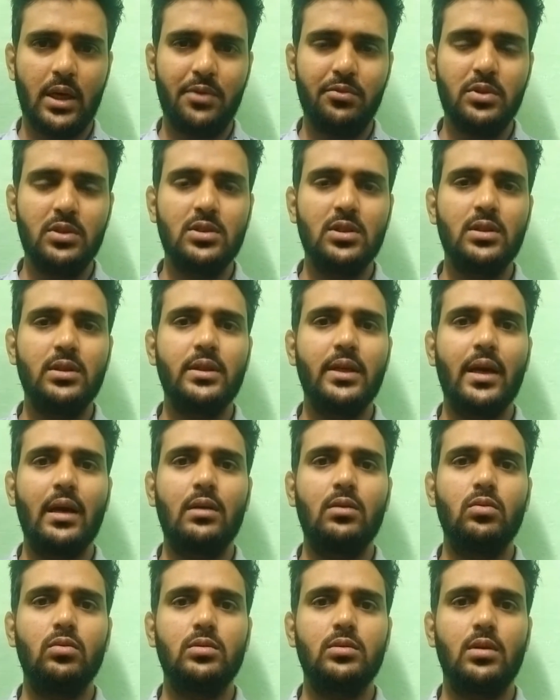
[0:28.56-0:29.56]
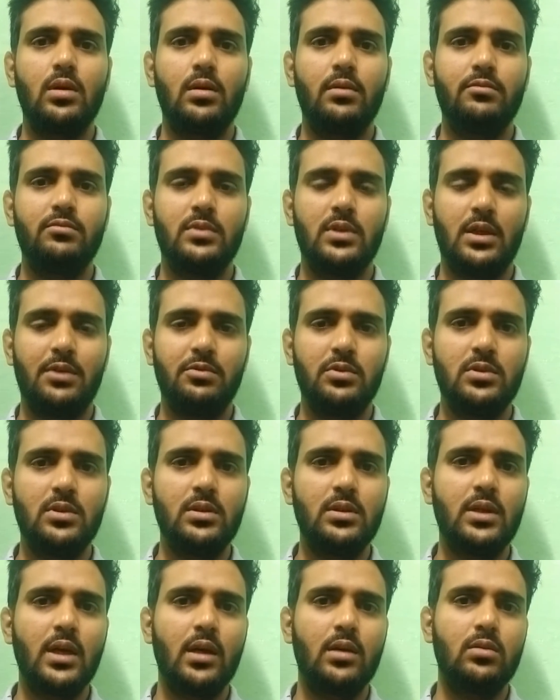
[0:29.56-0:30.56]
Evision Technosoft.
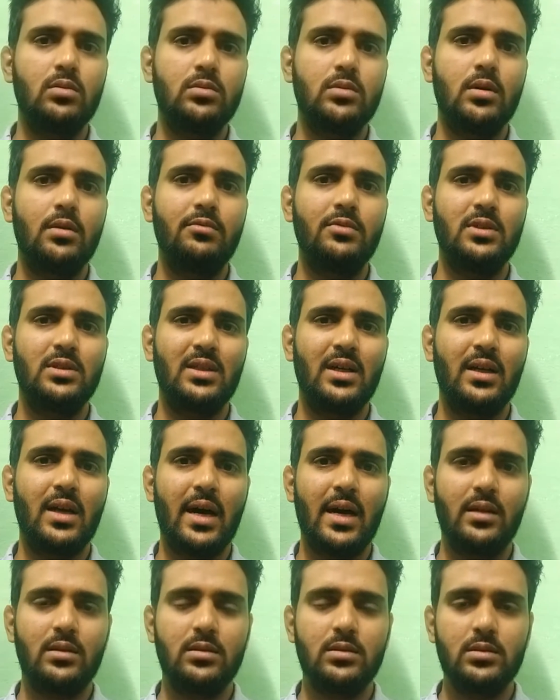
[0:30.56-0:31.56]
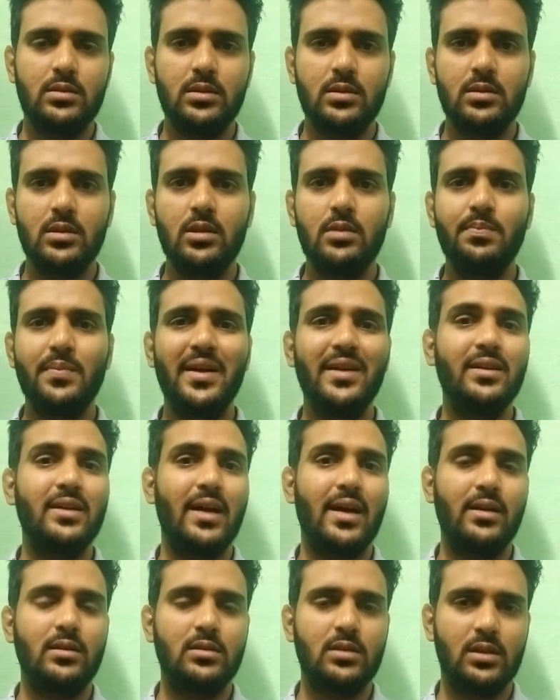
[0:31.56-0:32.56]
Evision Technosoft is an IT recruitment
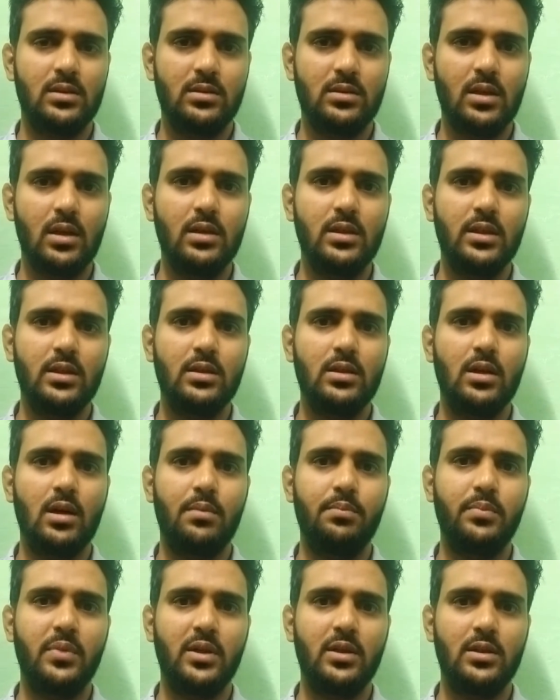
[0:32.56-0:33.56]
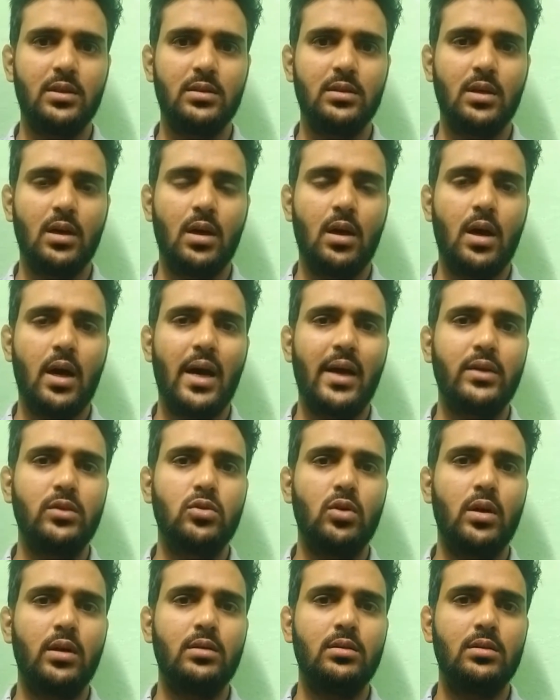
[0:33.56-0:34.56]
and consulting company. I
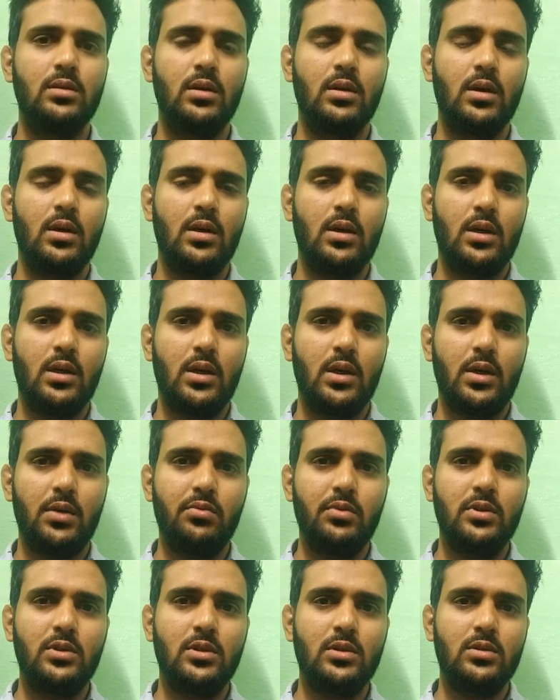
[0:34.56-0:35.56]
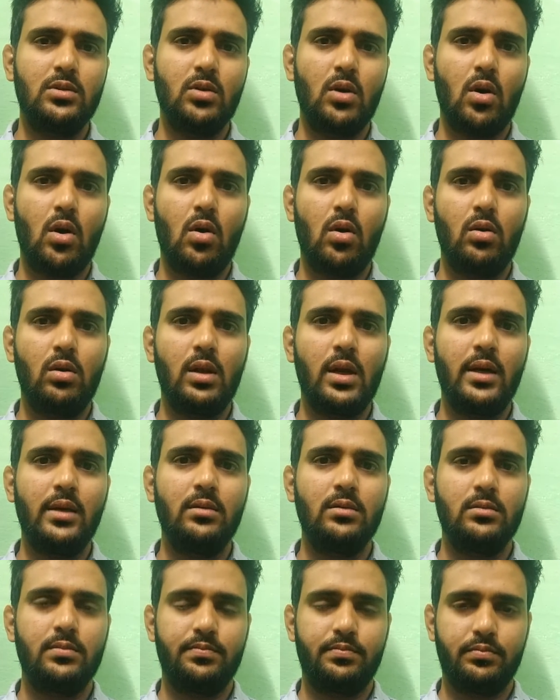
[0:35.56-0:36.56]
joined Evision's
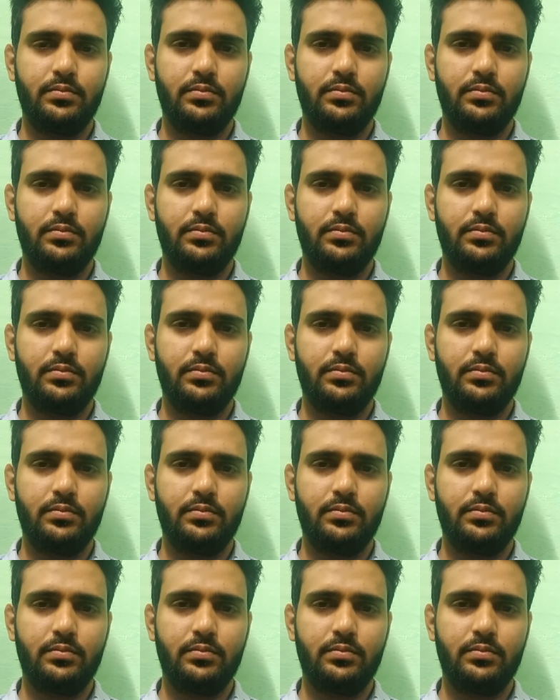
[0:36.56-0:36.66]
online